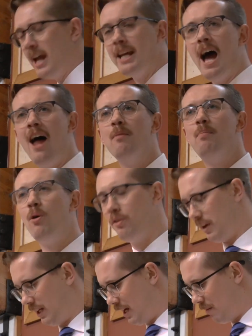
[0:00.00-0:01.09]

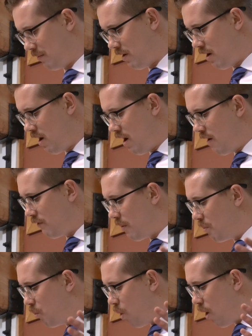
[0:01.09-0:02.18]
catapulting him
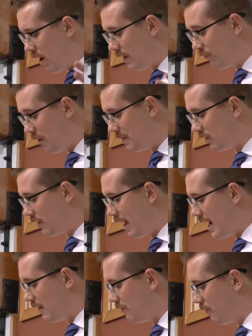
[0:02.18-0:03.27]
from his
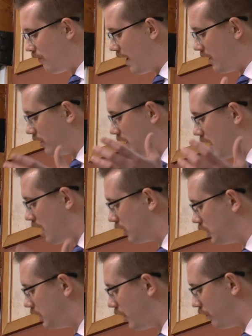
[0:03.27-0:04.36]
life as a young
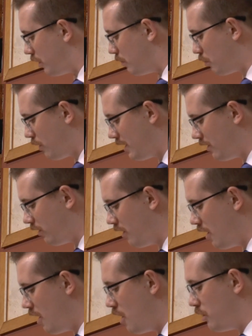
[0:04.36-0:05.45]
sheltered prince
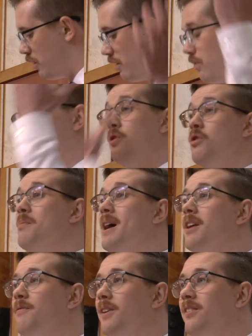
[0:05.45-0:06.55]
to his new
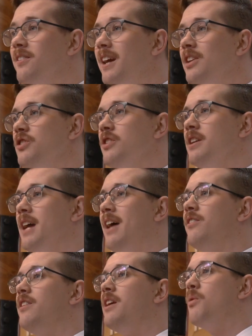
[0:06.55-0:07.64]
manifestation
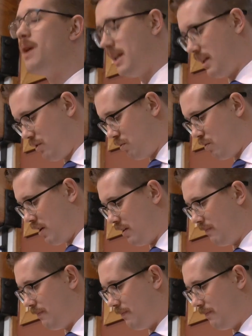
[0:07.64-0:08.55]
as the awakened one.